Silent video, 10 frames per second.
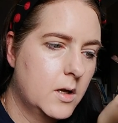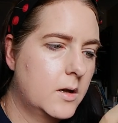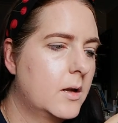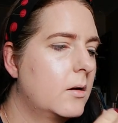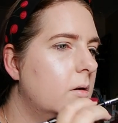
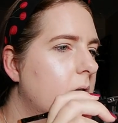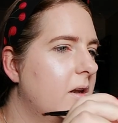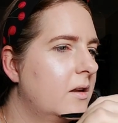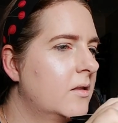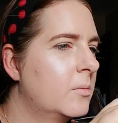now,
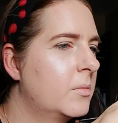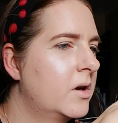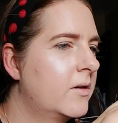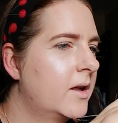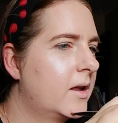looking in the
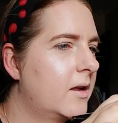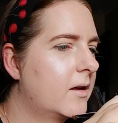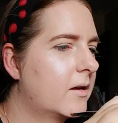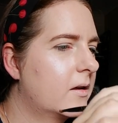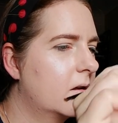mirror
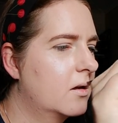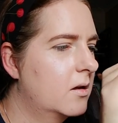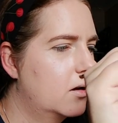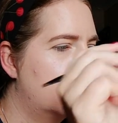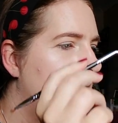here,
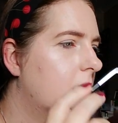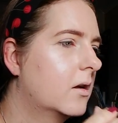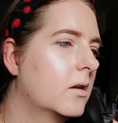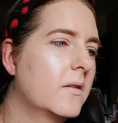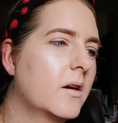
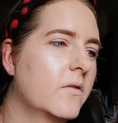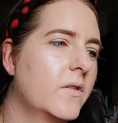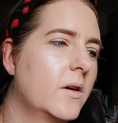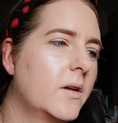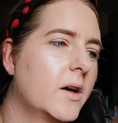that
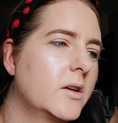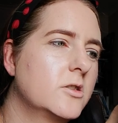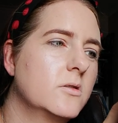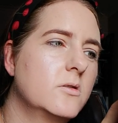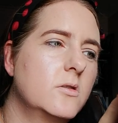
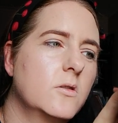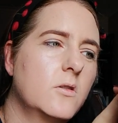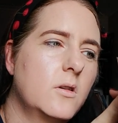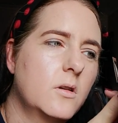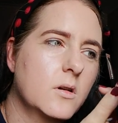foundation
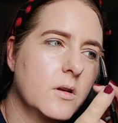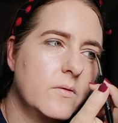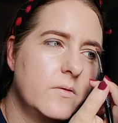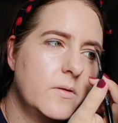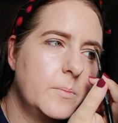does look a
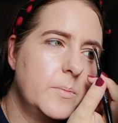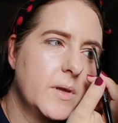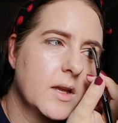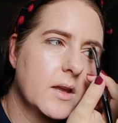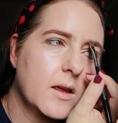
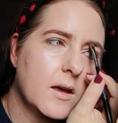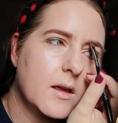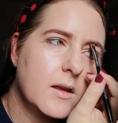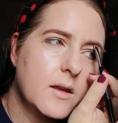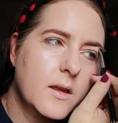bit
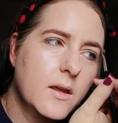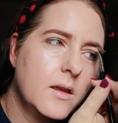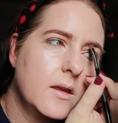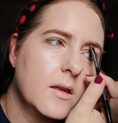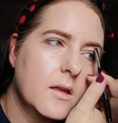cakey.